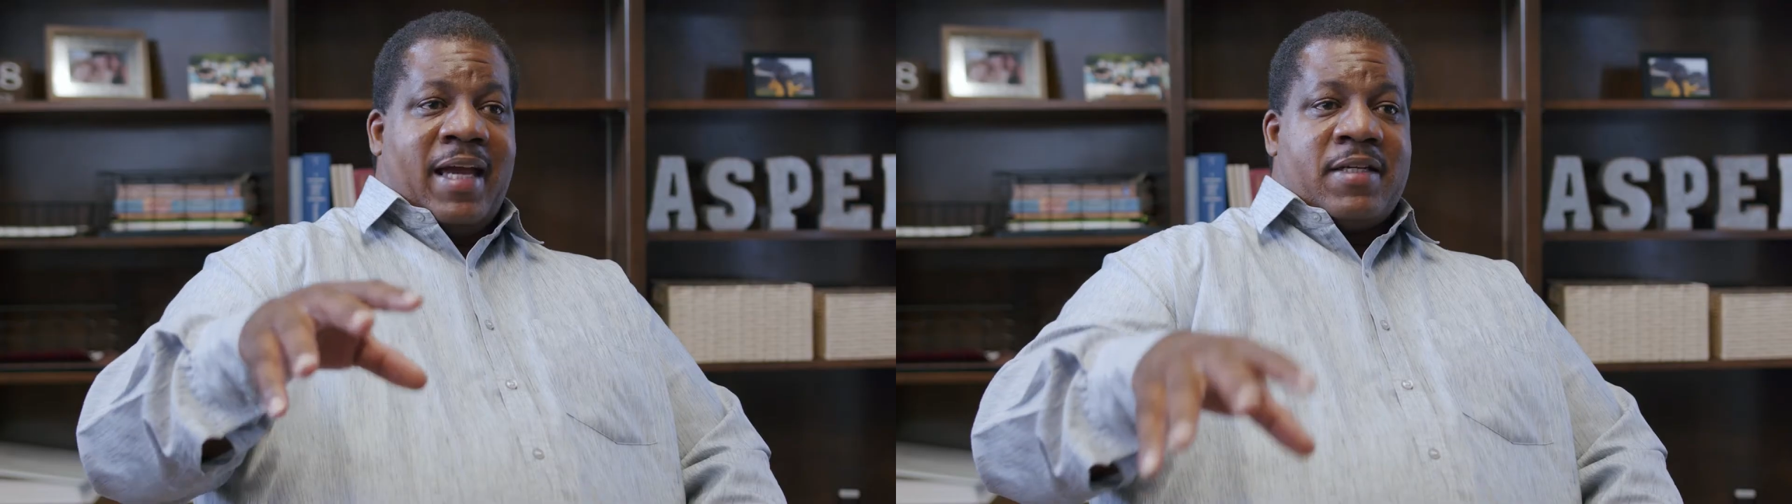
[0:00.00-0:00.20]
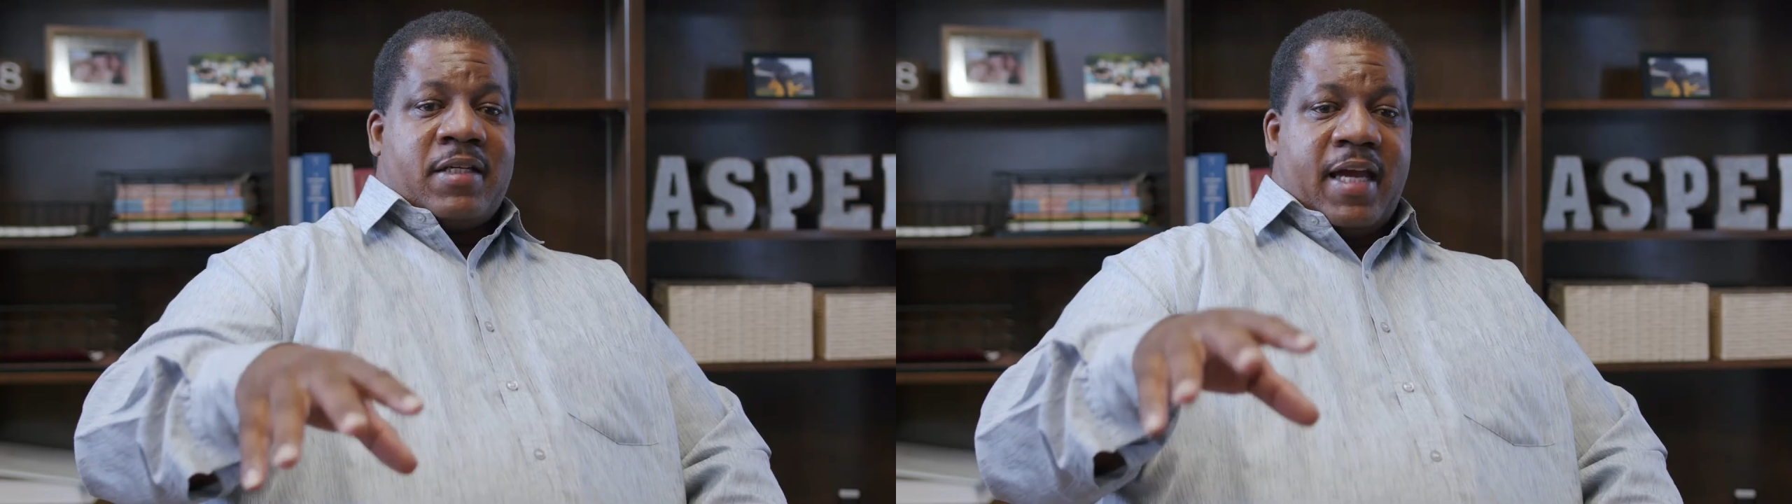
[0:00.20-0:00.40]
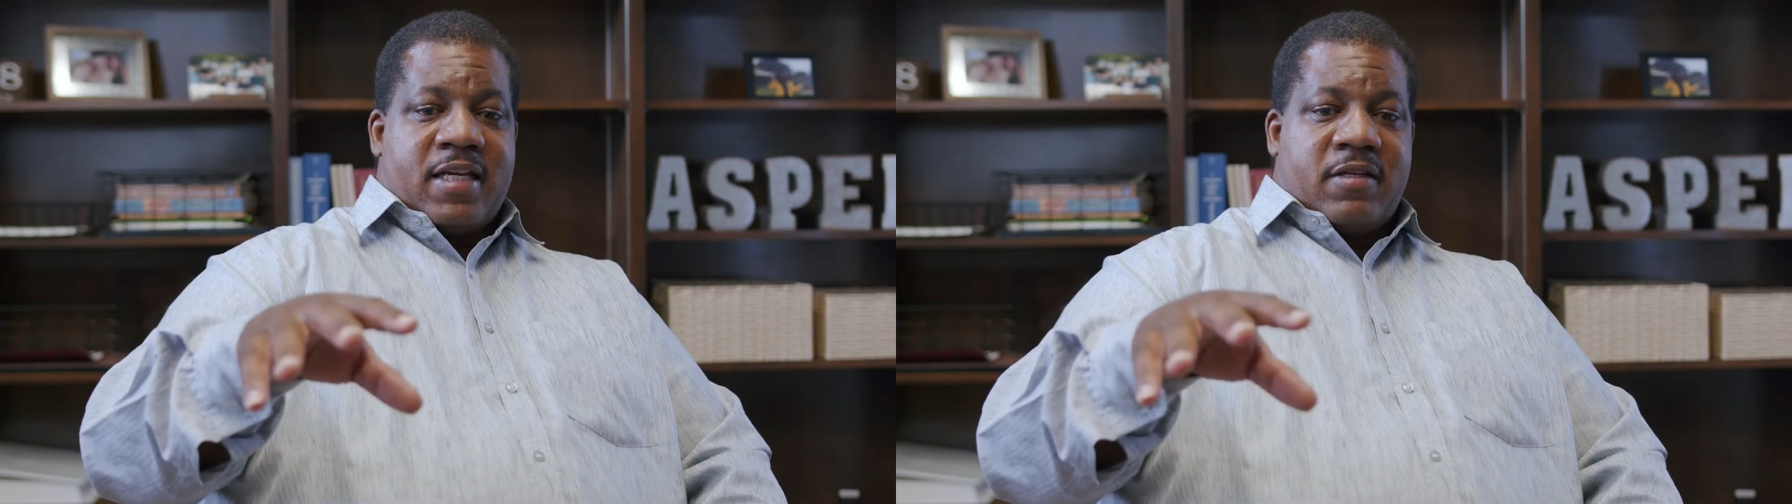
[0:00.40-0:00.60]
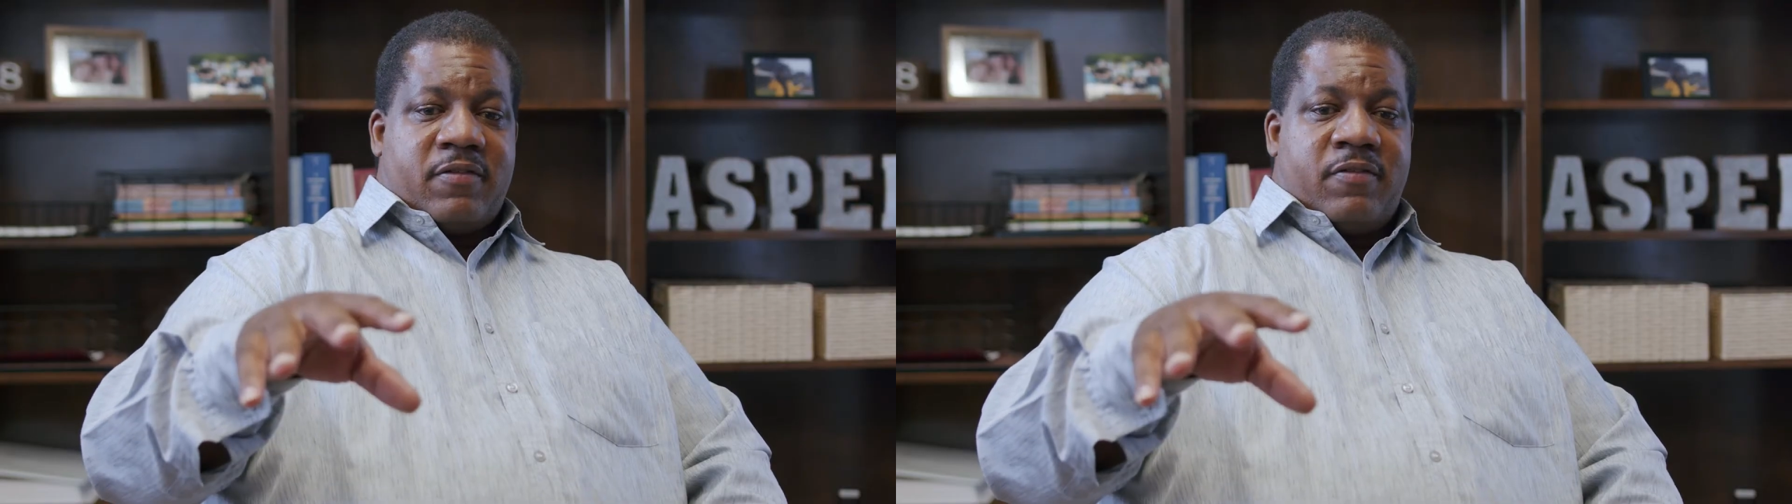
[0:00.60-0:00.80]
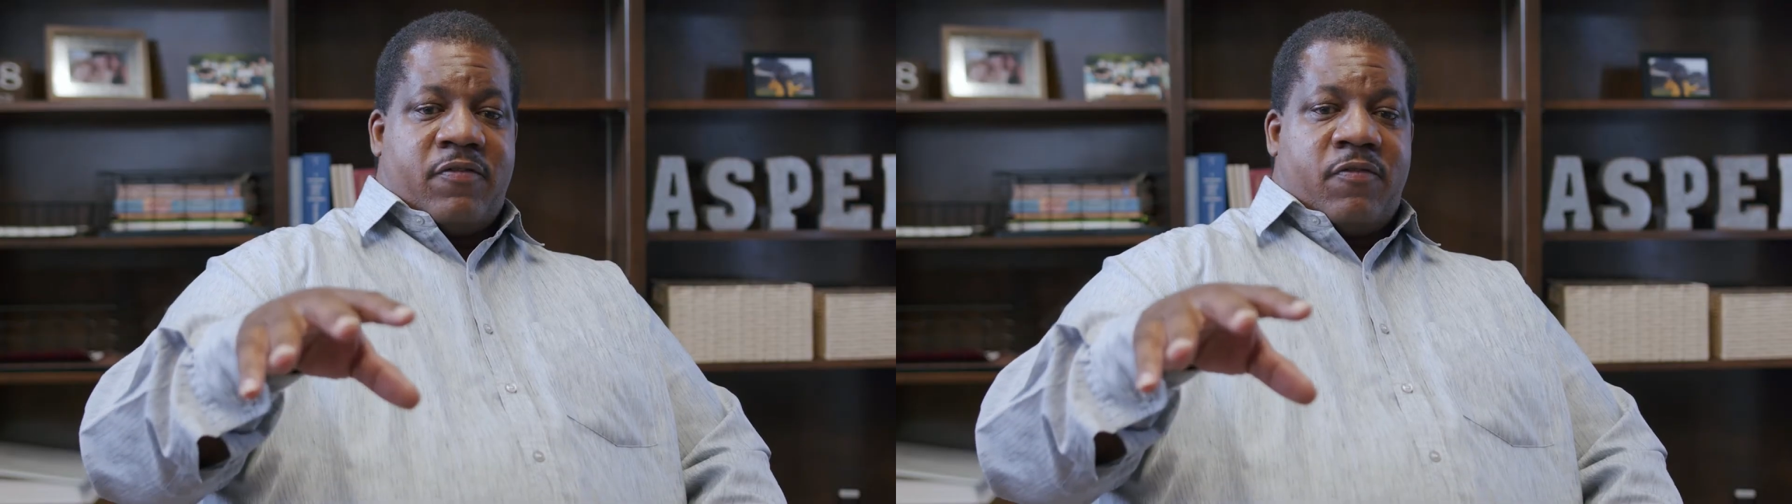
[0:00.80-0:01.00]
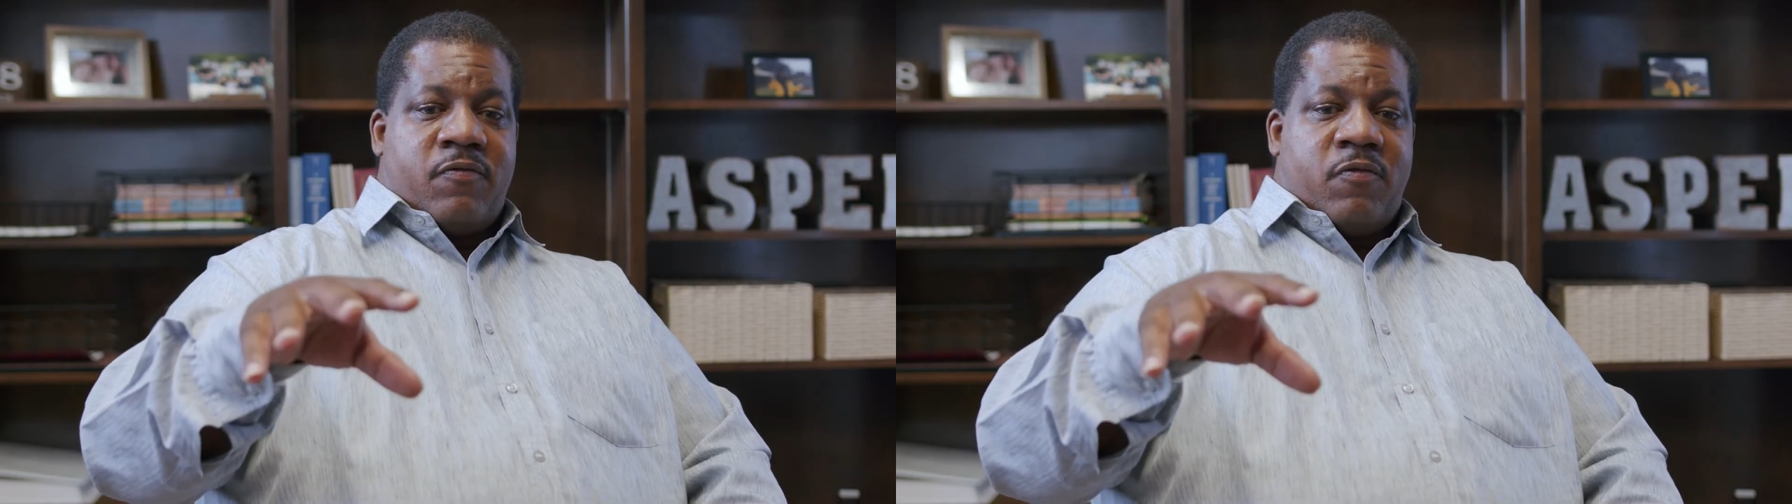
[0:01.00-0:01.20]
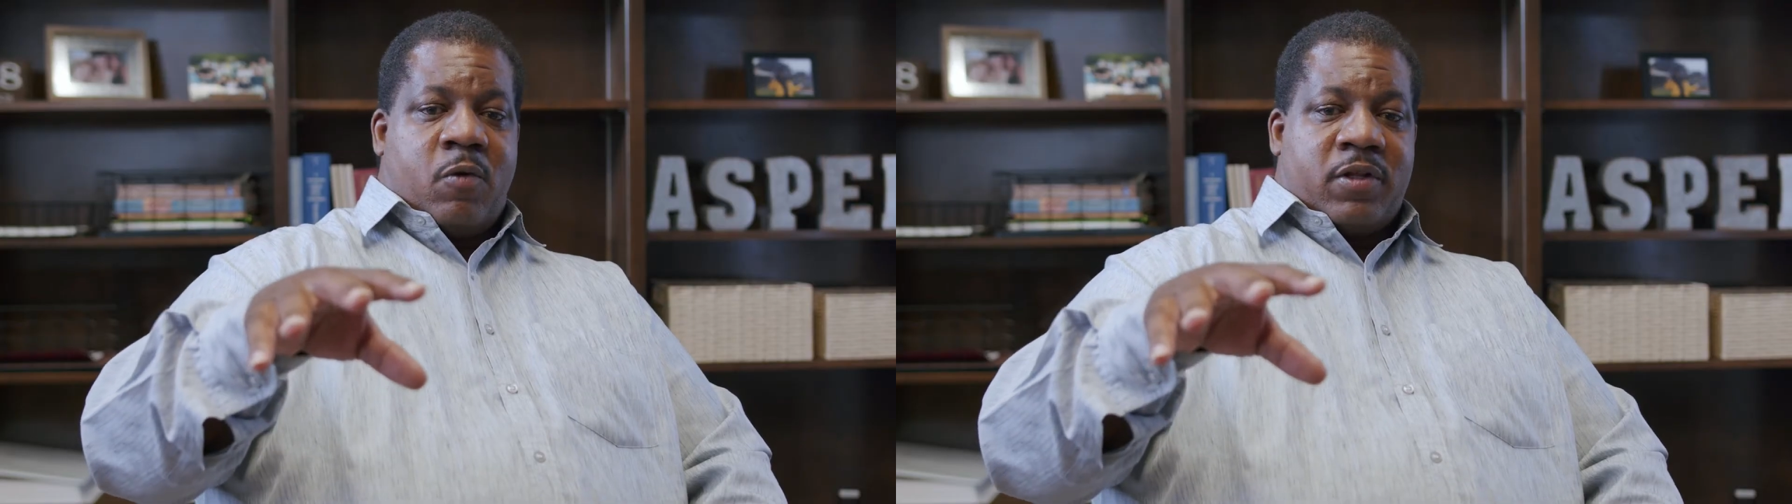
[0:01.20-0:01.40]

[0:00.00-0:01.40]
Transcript: education for